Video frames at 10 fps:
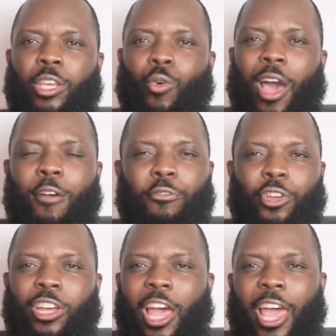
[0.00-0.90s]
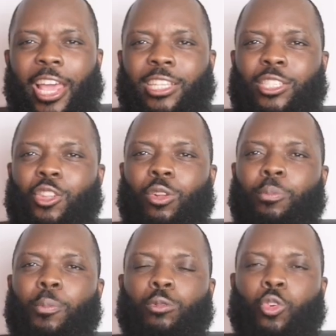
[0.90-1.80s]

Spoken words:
You know, Africa is not, people